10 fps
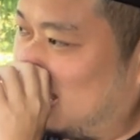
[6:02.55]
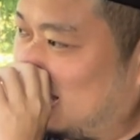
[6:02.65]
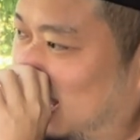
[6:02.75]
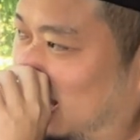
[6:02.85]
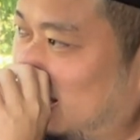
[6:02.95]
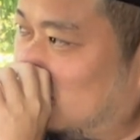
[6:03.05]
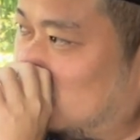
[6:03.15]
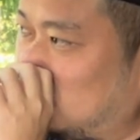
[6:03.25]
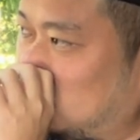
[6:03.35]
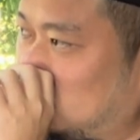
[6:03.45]
I think
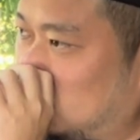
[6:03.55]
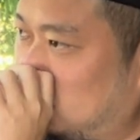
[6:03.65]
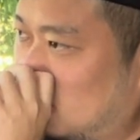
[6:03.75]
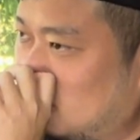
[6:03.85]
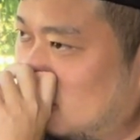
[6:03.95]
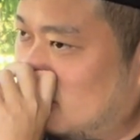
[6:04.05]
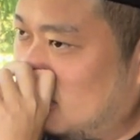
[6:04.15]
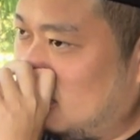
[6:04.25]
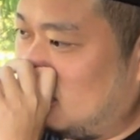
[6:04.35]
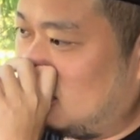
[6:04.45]
those were
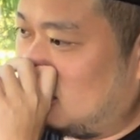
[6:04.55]
probably,